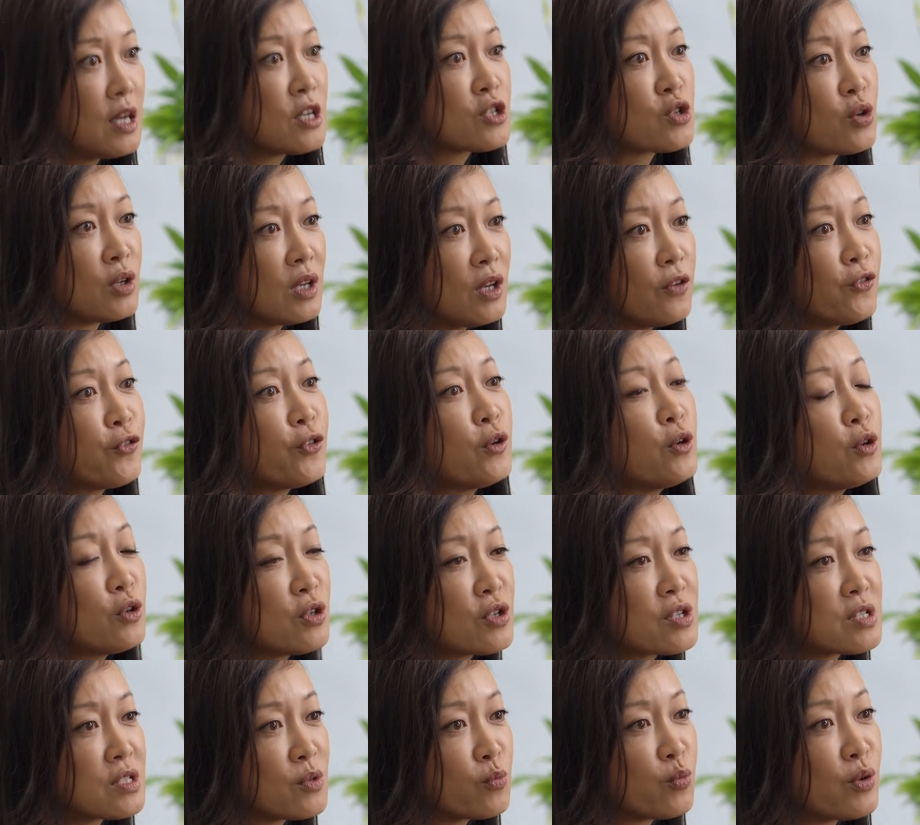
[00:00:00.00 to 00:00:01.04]
So if you,
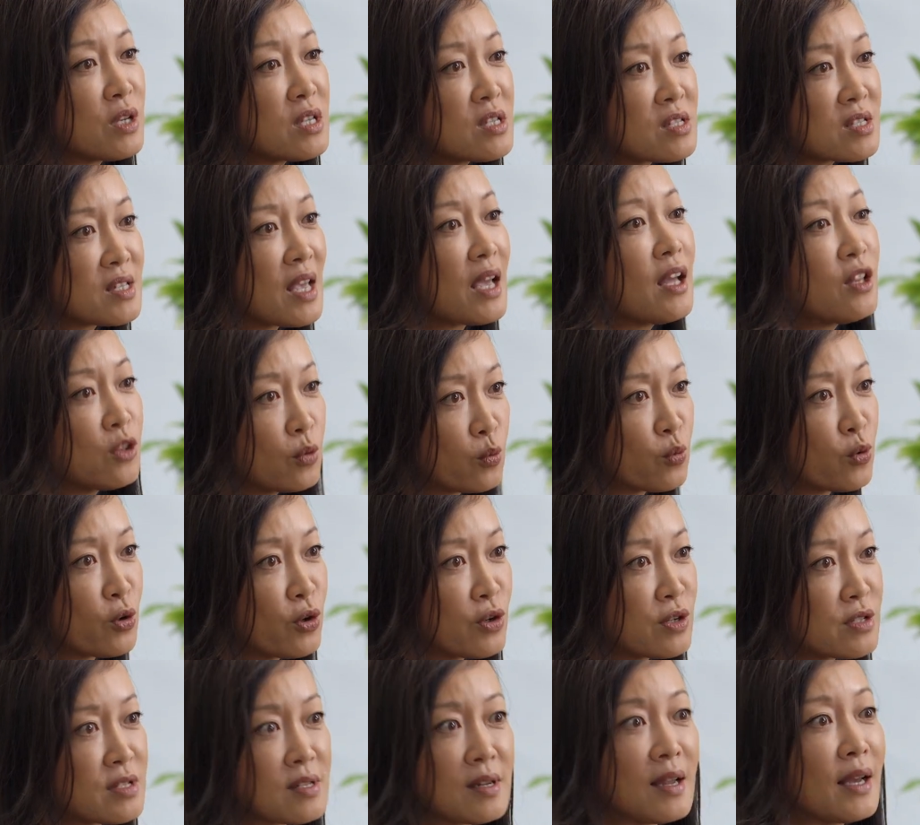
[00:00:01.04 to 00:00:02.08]
we say the
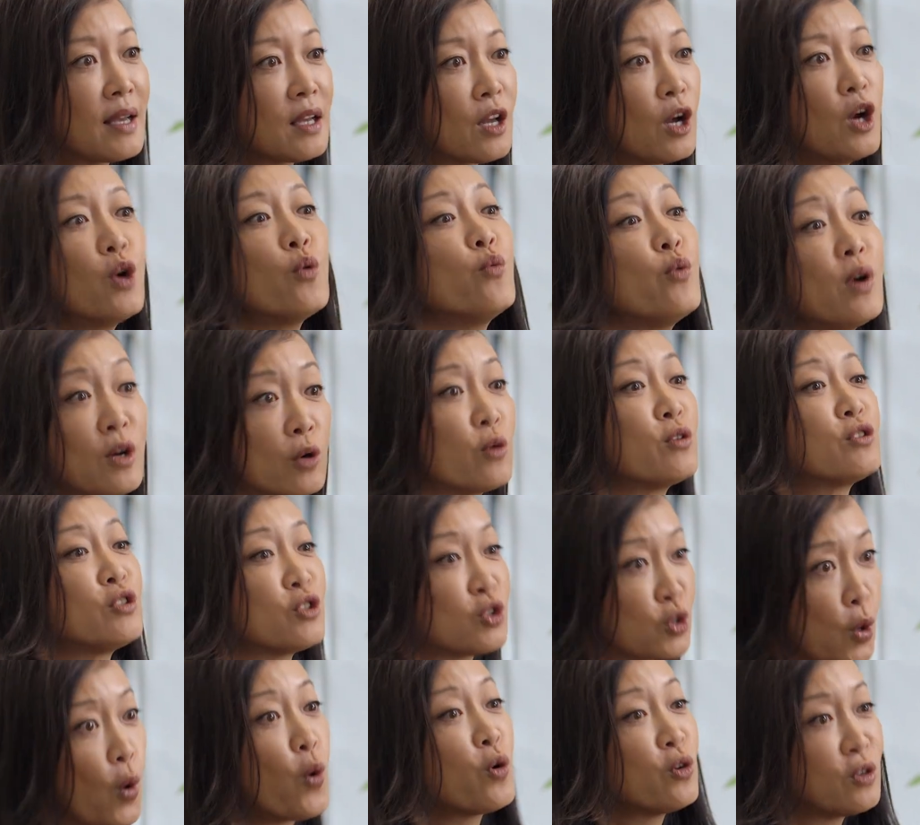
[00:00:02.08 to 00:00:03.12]
words like, we're going to
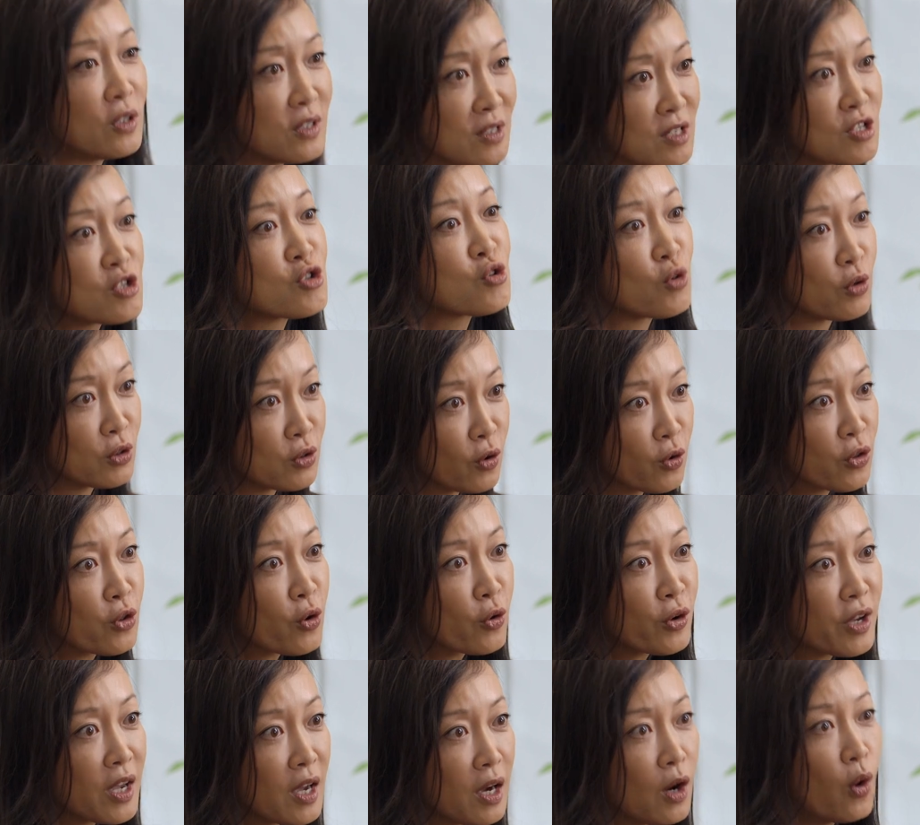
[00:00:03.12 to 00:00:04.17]
totally destroy North
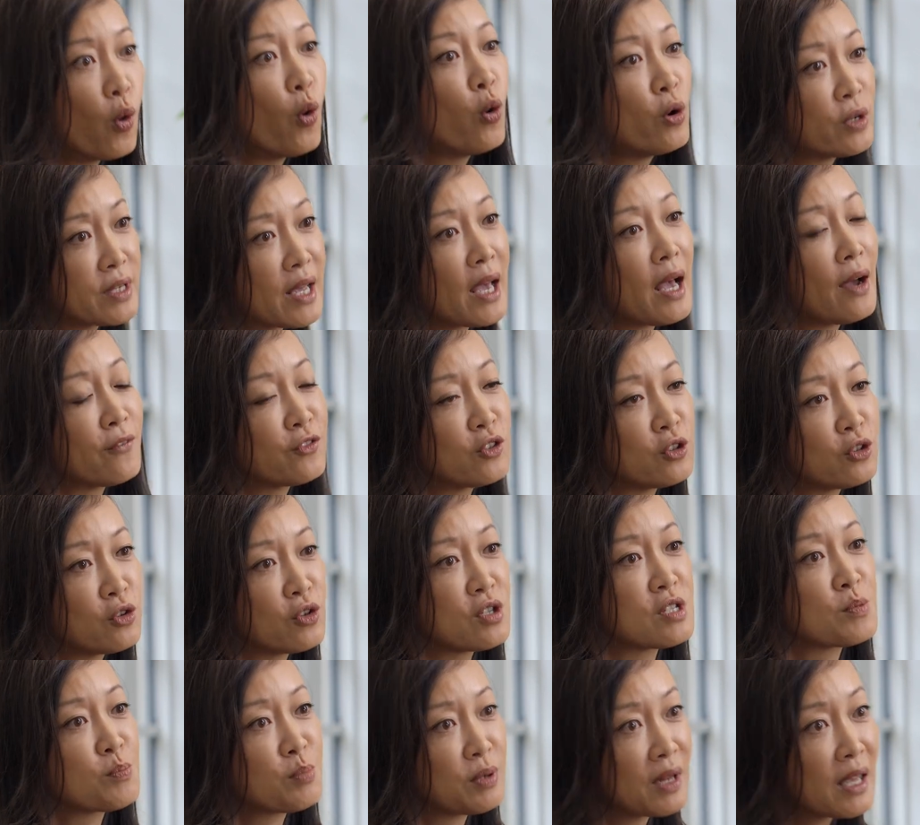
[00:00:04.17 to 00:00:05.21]
Korea, all they have to do
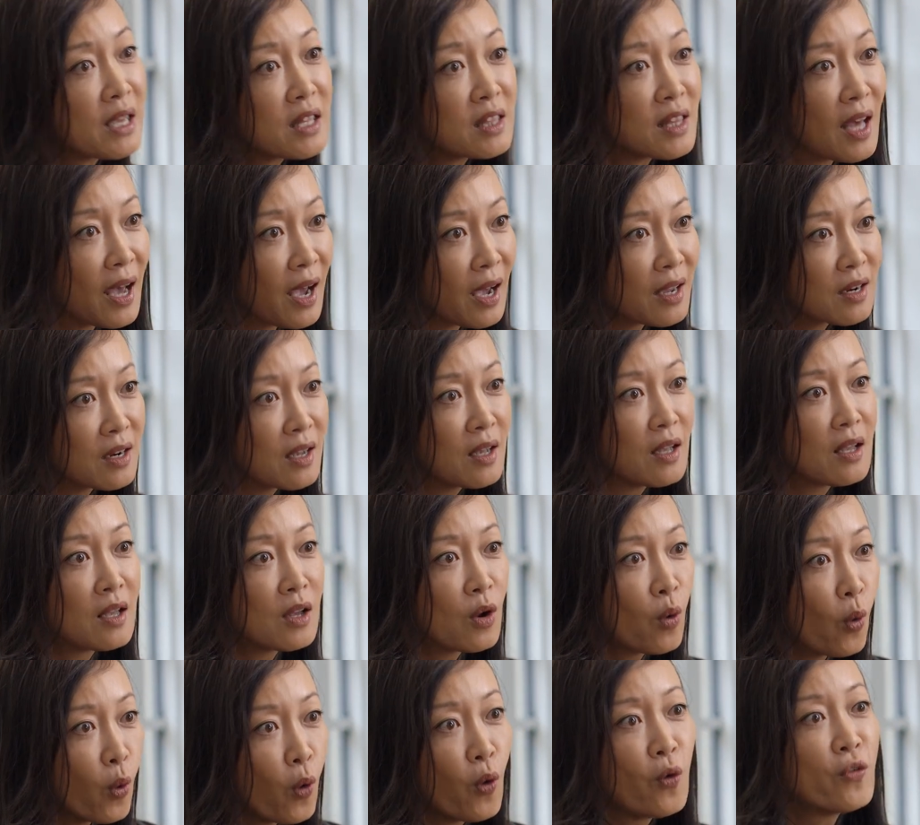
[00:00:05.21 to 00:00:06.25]
is play that
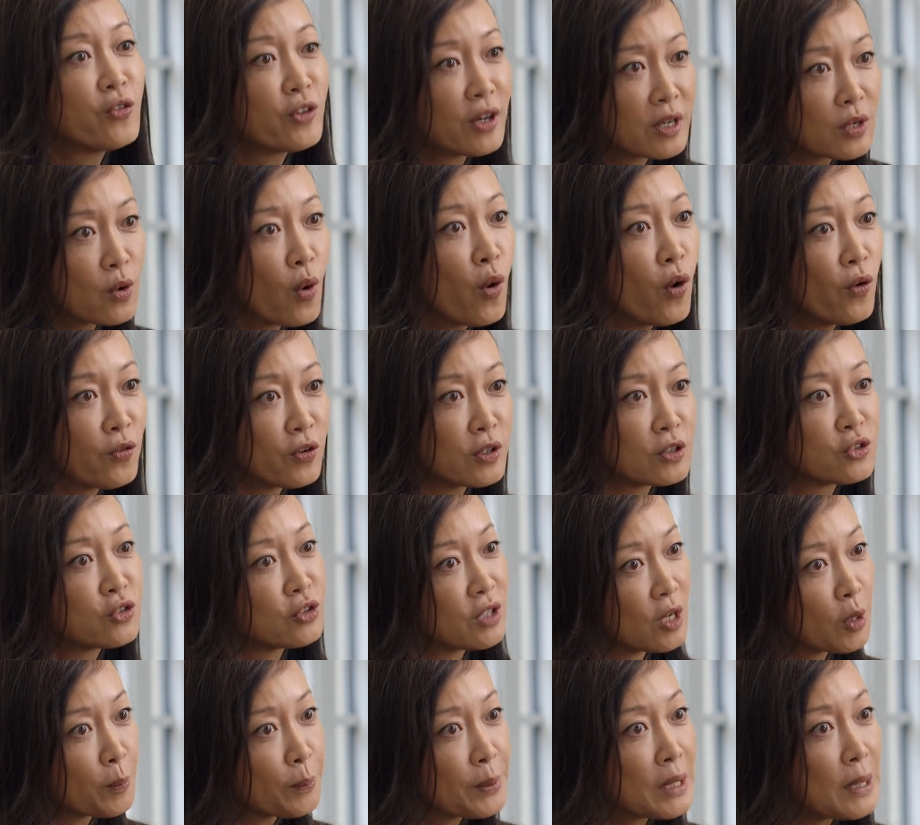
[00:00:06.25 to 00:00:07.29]
over and over to
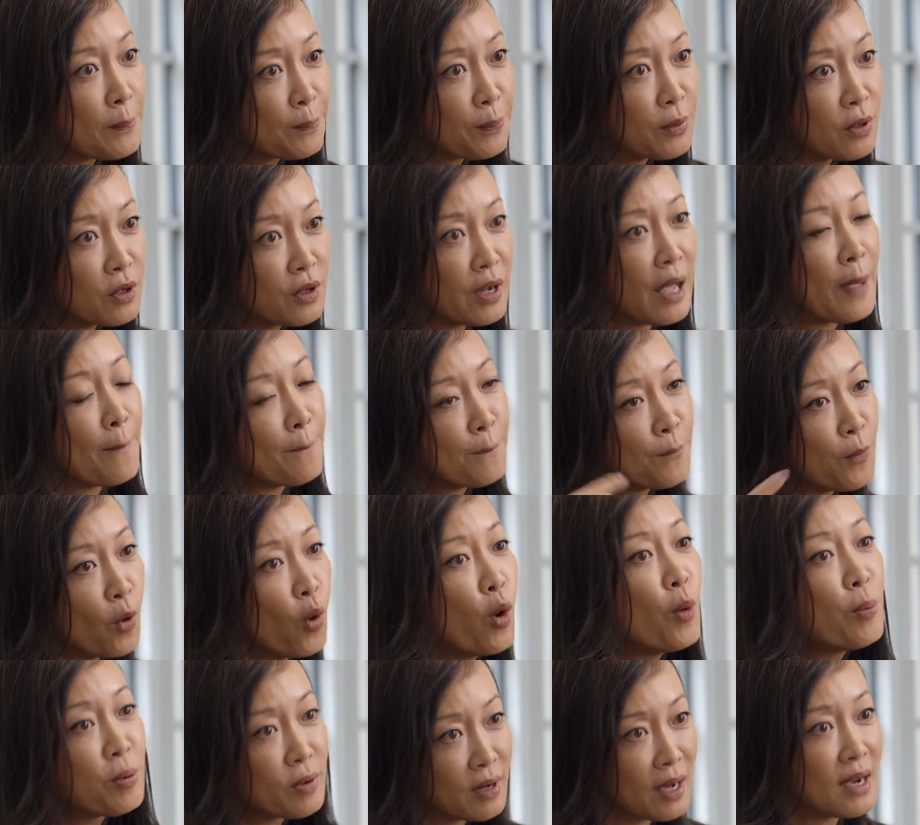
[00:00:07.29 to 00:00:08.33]
their people and
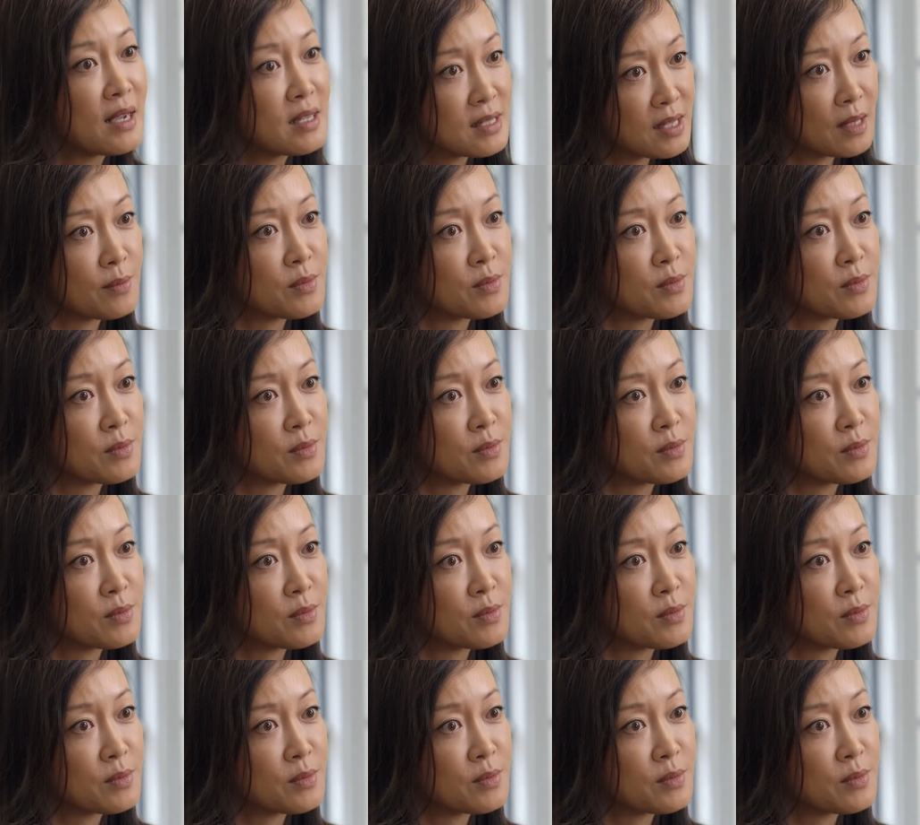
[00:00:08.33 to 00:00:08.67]
mobilize